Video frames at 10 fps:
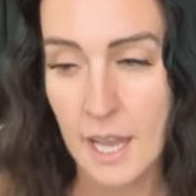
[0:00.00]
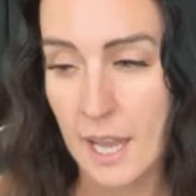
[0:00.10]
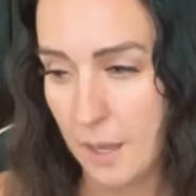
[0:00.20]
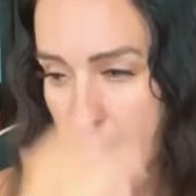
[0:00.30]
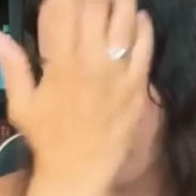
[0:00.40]

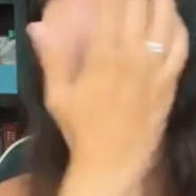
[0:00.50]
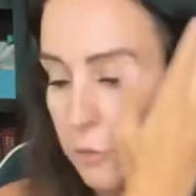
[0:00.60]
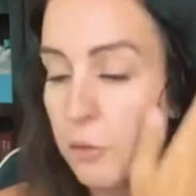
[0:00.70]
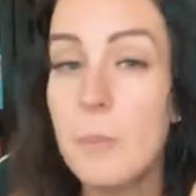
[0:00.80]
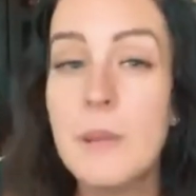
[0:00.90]
um,
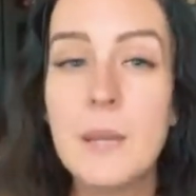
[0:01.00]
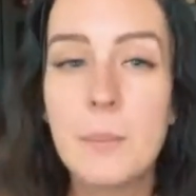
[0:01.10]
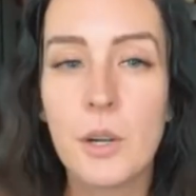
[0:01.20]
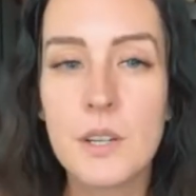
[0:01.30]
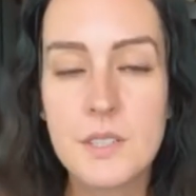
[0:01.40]
for me
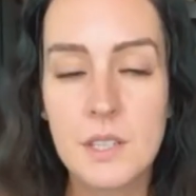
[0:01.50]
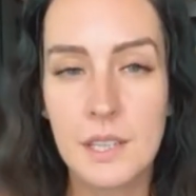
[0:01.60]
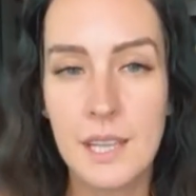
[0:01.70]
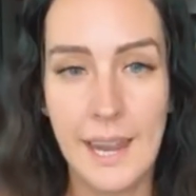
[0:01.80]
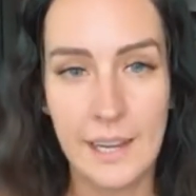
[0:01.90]

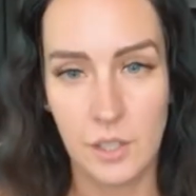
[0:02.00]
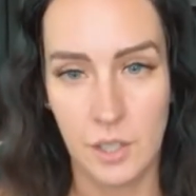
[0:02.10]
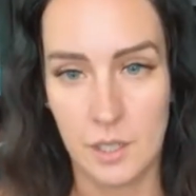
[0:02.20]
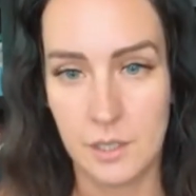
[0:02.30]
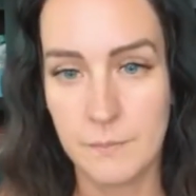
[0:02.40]
personally, I
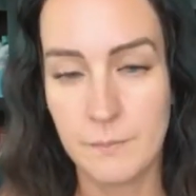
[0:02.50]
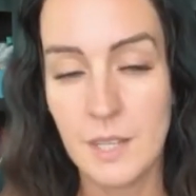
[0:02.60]
cook.